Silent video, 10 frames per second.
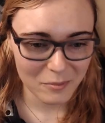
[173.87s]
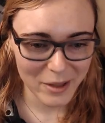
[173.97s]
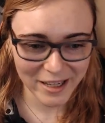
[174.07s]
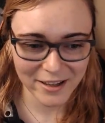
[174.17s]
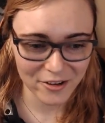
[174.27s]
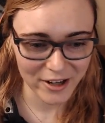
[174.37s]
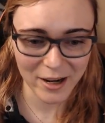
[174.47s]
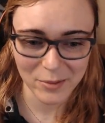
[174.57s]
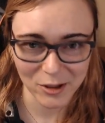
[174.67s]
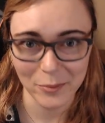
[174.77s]
making your
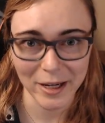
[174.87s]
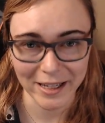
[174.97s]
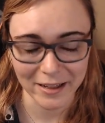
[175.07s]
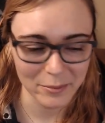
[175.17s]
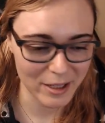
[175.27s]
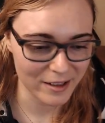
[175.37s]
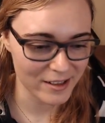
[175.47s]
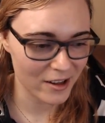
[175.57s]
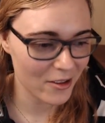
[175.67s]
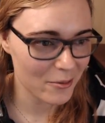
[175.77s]
game so picky,
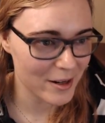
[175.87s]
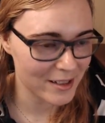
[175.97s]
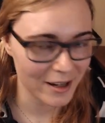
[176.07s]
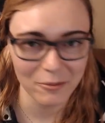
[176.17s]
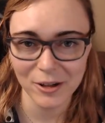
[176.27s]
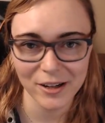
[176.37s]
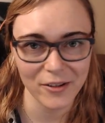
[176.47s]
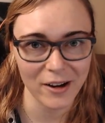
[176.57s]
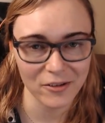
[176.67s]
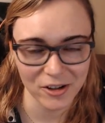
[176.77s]
because otherwise I wouldn't
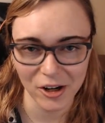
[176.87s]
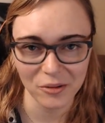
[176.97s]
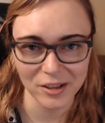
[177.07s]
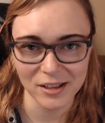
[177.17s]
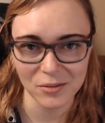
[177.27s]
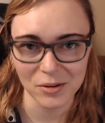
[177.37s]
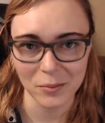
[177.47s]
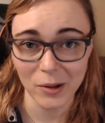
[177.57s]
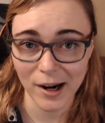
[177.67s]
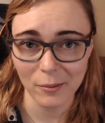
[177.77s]
have ever known that this was
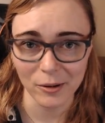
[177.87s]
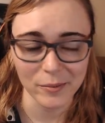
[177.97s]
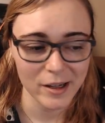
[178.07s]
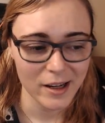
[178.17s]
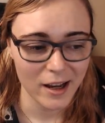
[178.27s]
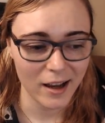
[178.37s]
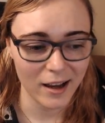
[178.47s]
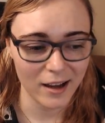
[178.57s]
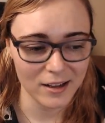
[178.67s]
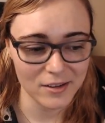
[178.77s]
a problem,
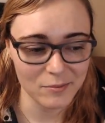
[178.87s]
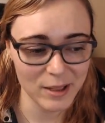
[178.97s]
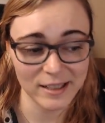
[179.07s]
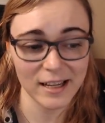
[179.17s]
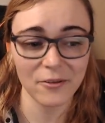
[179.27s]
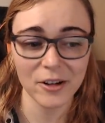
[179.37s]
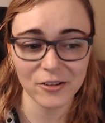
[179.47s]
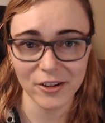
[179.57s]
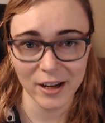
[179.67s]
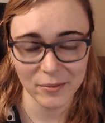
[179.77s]
because every
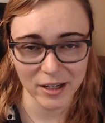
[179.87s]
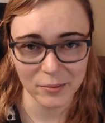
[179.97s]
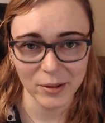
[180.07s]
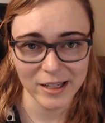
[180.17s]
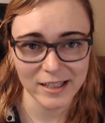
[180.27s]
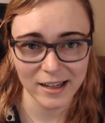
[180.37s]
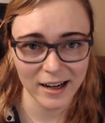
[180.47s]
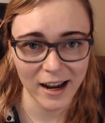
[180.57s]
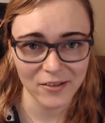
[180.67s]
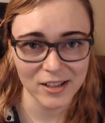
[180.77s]
other game that I played did
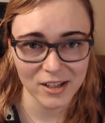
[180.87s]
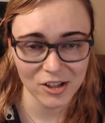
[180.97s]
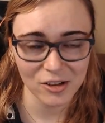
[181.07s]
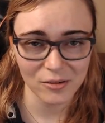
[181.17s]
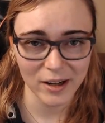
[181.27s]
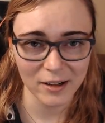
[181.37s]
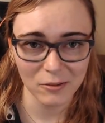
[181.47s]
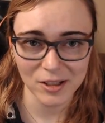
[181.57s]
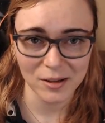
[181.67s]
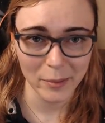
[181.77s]
not have this issue, and
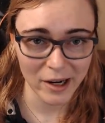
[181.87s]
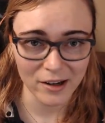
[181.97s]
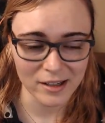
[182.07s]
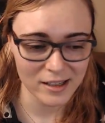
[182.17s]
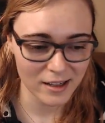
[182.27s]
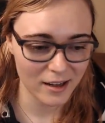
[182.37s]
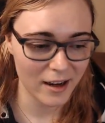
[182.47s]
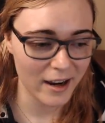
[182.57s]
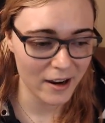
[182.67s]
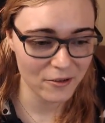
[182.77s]
it wasn't apparent.
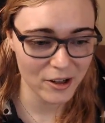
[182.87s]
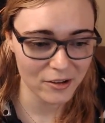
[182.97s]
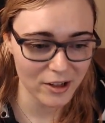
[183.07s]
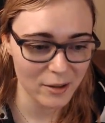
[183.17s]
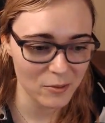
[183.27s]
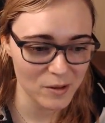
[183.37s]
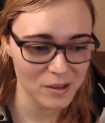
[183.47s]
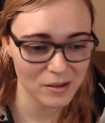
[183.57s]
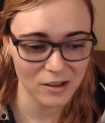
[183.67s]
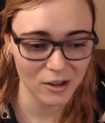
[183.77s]
Every other game
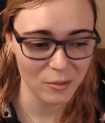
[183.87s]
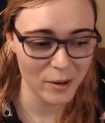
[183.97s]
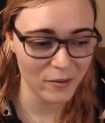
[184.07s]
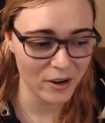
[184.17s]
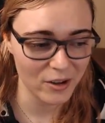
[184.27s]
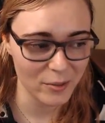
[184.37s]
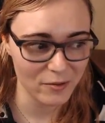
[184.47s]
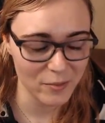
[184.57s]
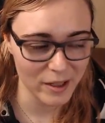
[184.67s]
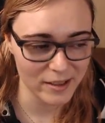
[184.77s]
was, above
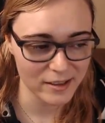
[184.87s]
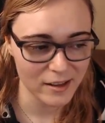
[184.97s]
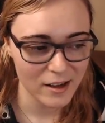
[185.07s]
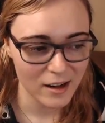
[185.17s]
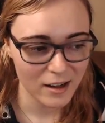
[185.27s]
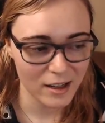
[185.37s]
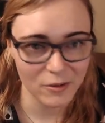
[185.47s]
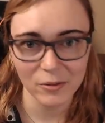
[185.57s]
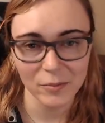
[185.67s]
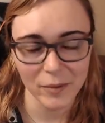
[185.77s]
100 FPS. Even